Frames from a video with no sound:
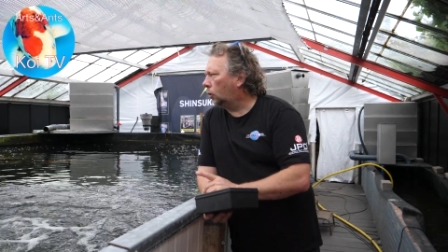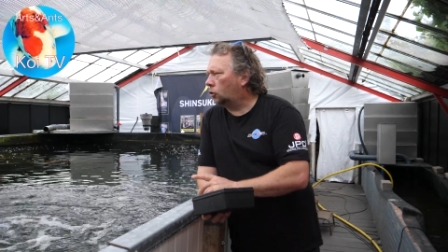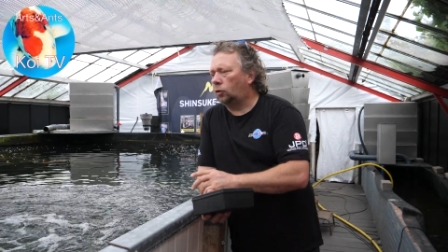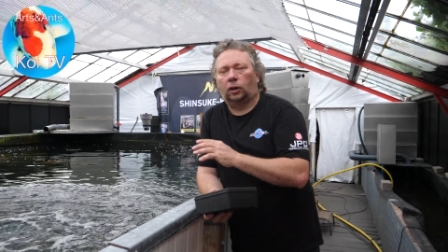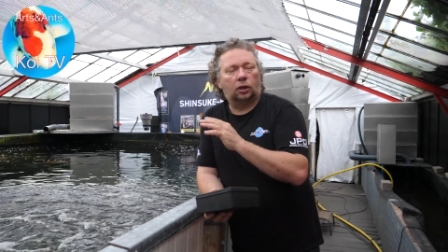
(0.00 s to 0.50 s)

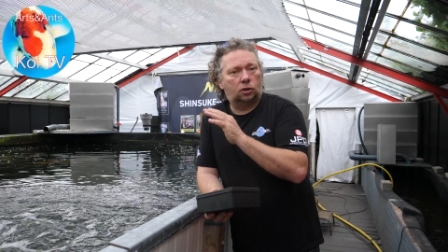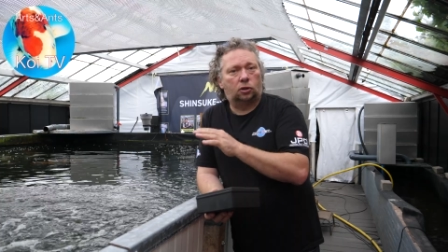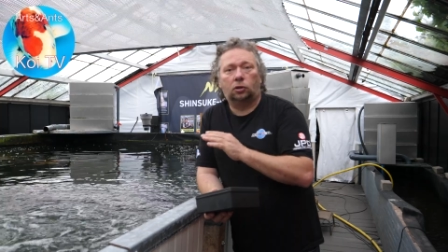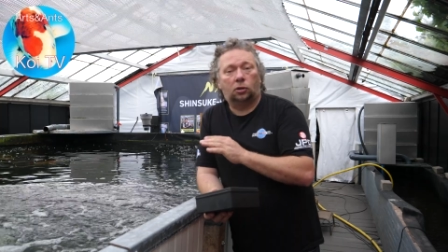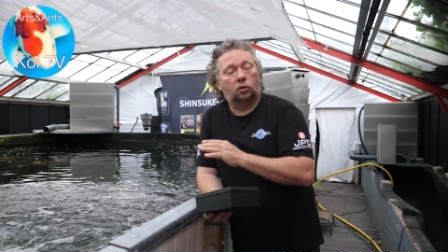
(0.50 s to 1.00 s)
so that's
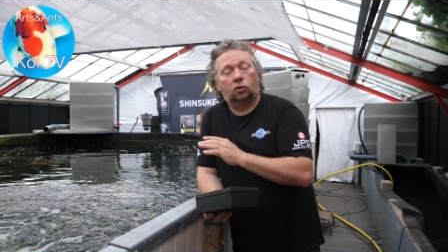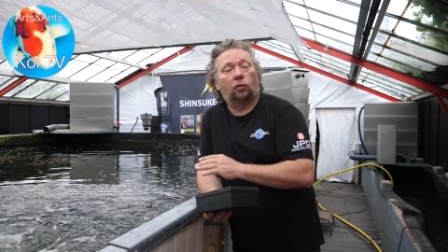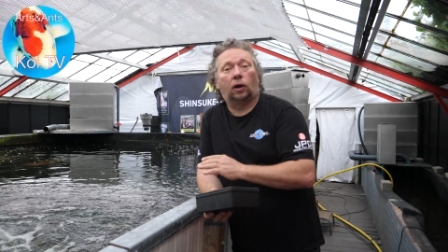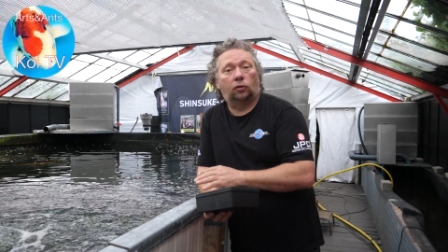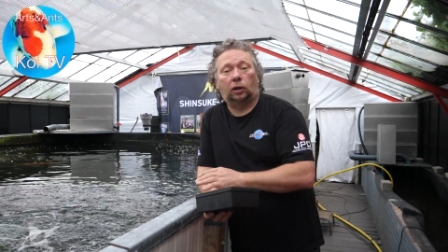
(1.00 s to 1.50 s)

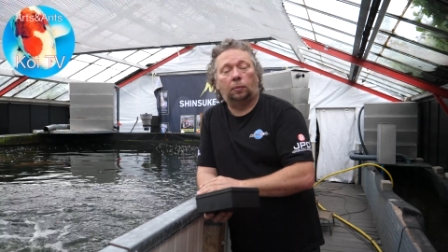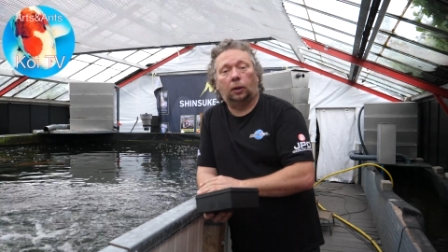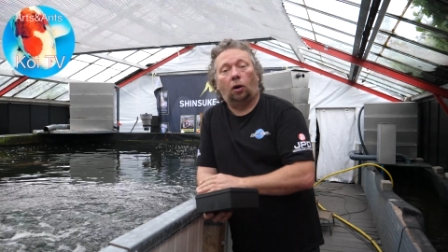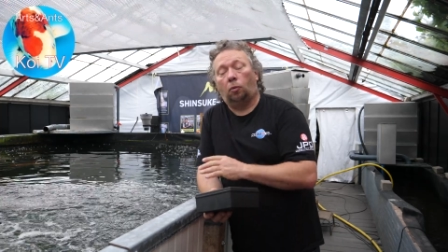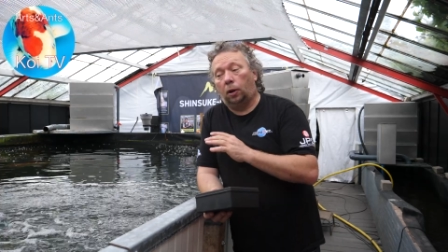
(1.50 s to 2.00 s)
try to keep it
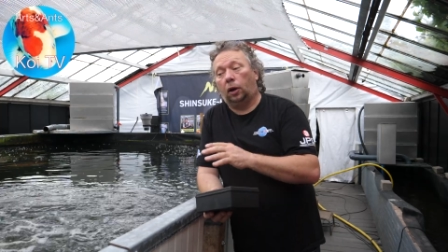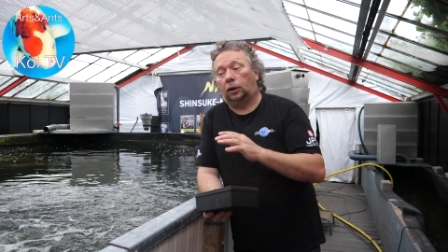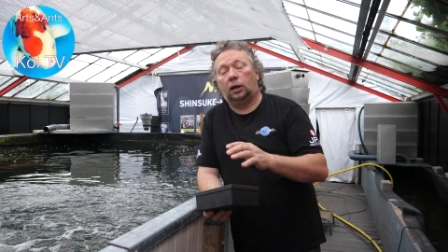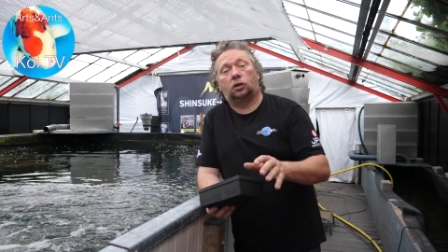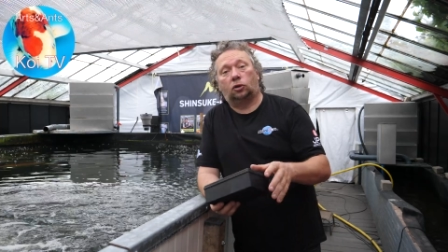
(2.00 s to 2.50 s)
low,
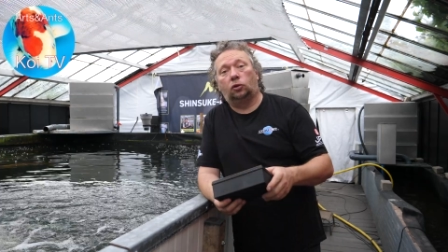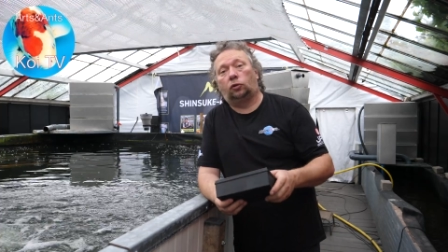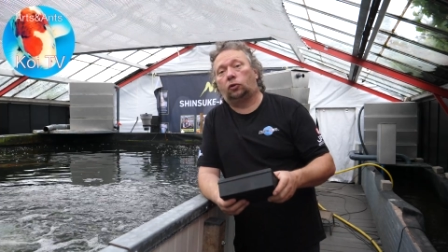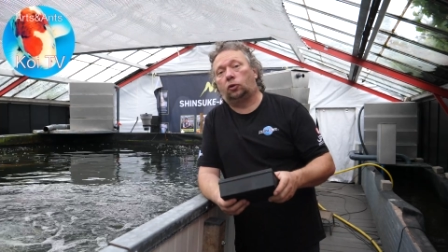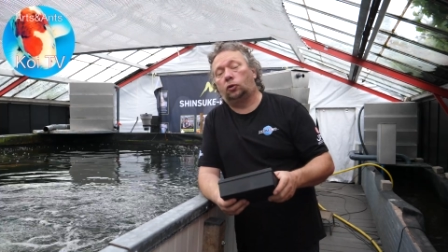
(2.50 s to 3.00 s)
but it's
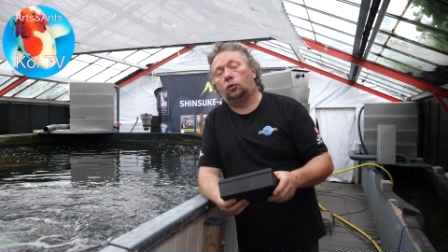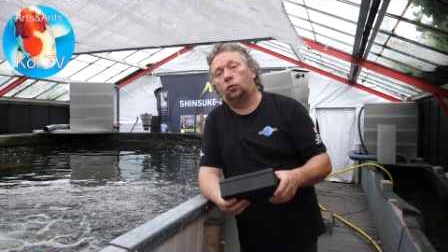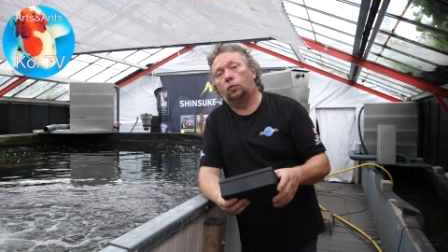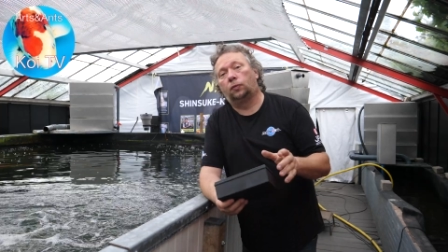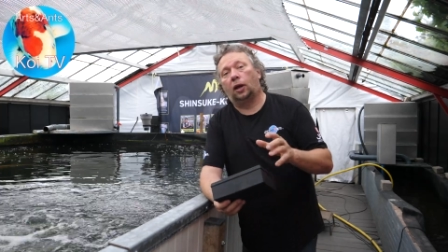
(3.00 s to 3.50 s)
good
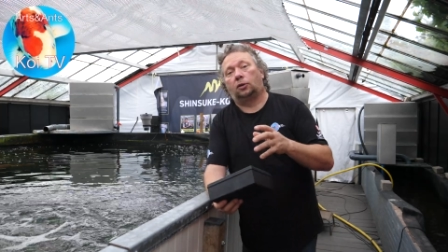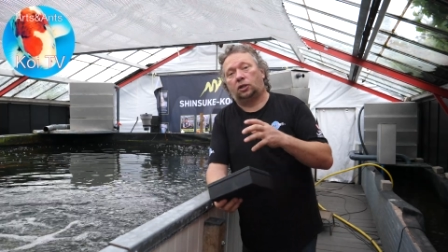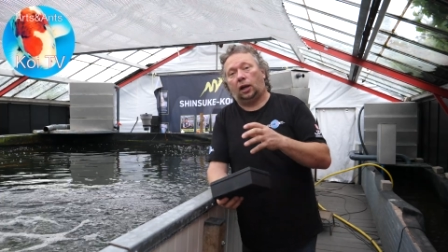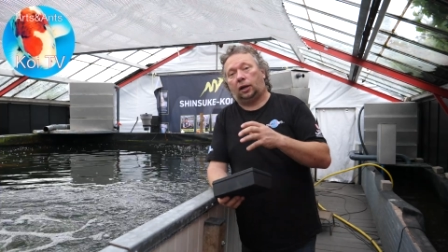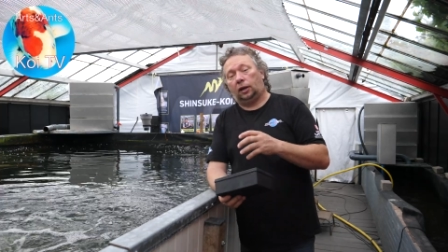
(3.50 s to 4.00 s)
to yeah
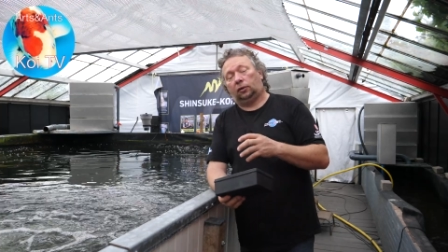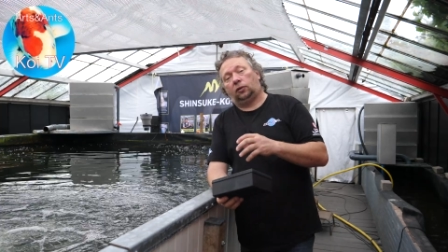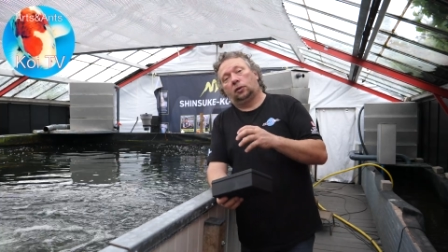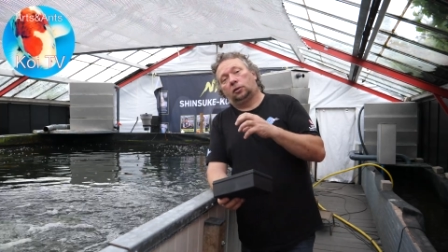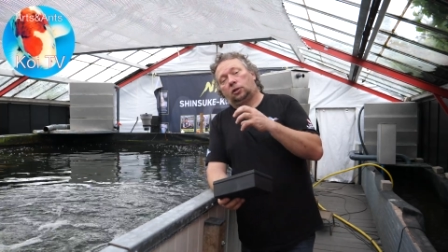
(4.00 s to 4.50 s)
check it,